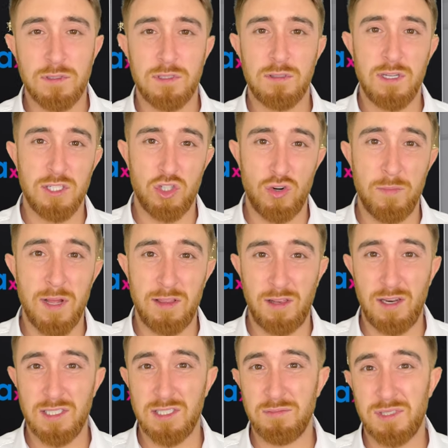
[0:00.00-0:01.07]

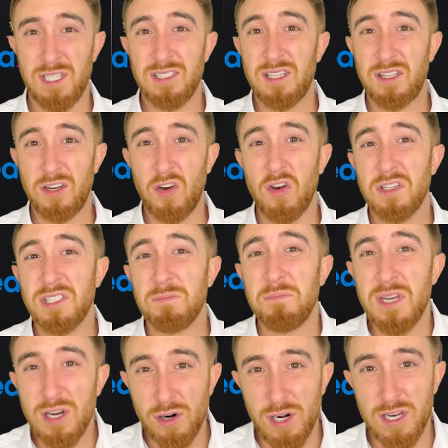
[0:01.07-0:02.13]
Instrumentalism says that technology is
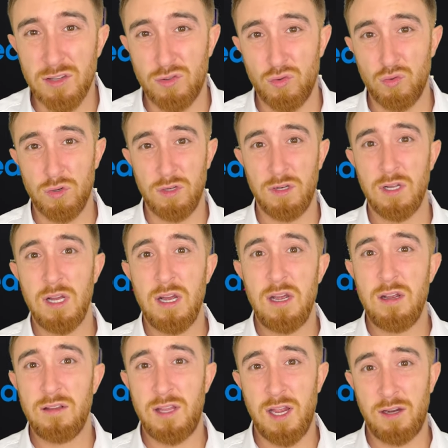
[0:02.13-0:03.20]
merely a tool.
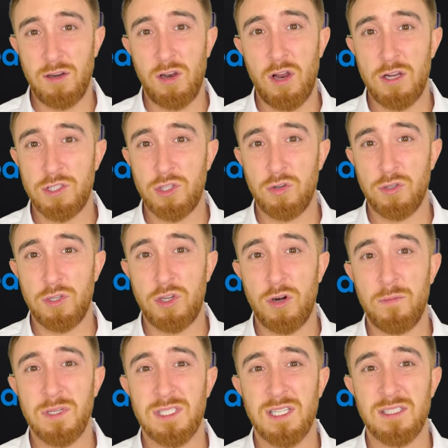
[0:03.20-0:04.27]
Technological
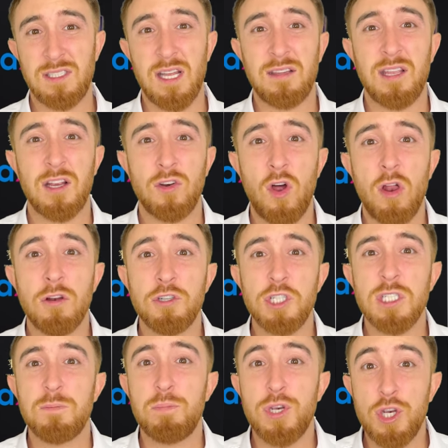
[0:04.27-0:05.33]
determinism says that technologies
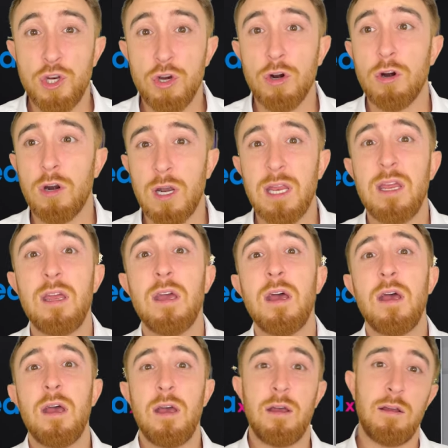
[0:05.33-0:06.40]
purely
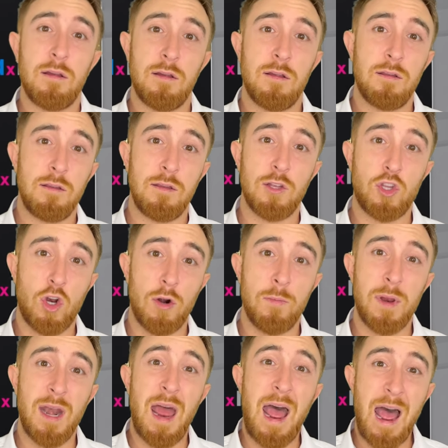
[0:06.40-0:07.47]
determine
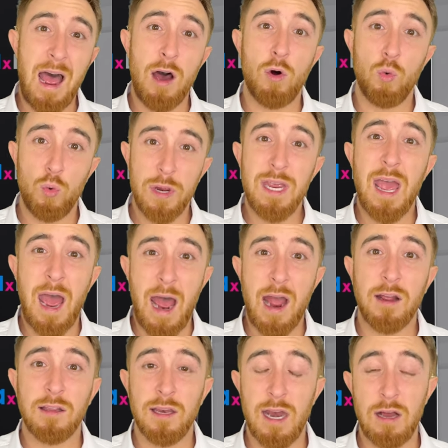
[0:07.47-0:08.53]
how we act
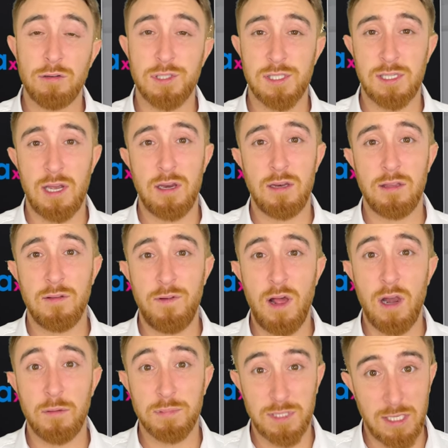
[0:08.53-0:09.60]
and how society
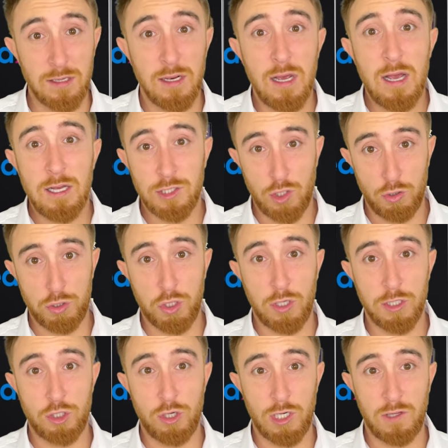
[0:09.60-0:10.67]
develops. And social
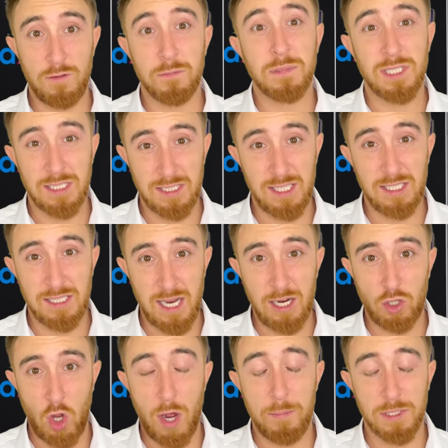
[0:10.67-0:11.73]
constructivism says the exact
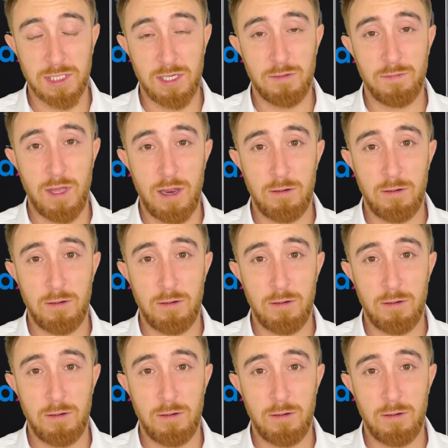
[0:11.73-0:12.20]
opposite of that.